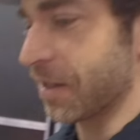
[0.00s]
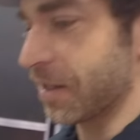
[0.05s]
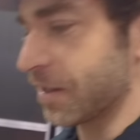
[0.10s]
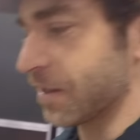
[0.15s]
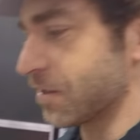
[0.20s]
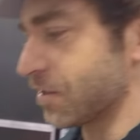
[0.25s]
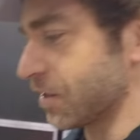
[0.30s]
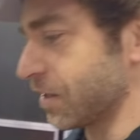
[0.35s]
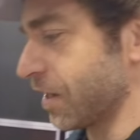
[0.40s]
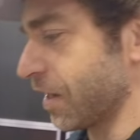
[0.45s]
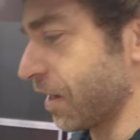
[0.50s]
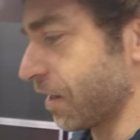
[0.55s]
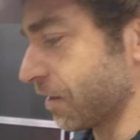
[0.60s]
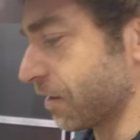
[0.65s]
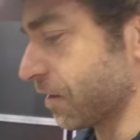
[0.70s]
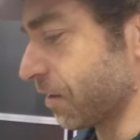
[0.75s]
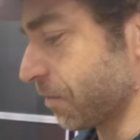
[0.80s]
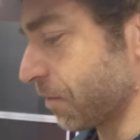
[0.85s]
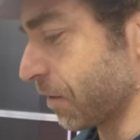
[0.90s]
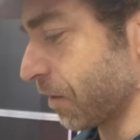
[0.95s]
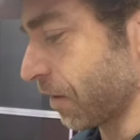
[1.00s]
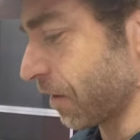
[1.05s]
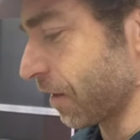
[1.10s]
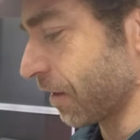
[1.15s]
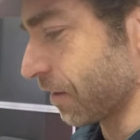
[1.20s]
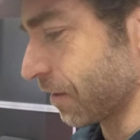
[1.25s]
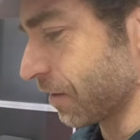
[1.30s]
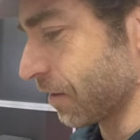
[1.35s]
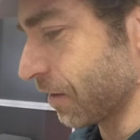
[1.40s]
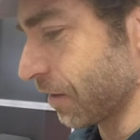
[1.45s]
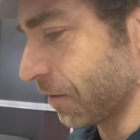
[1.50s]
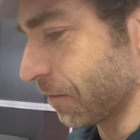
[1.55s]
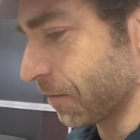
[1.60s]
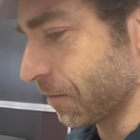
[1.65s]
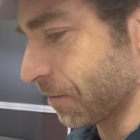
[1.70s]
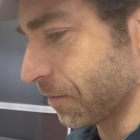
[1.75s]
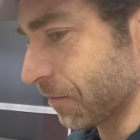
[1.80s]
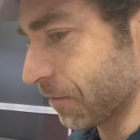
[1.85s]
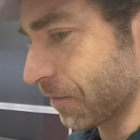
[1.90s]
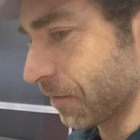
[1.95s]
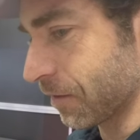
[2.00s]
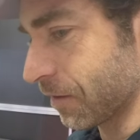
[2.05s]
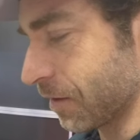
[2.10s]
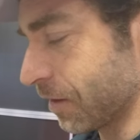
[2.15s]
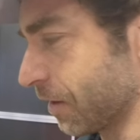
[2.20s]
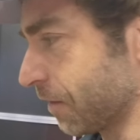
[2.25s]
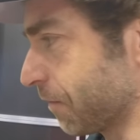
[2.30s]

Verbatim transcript: the energy out. Sucking it out. Yeah, yeah, exactly, man.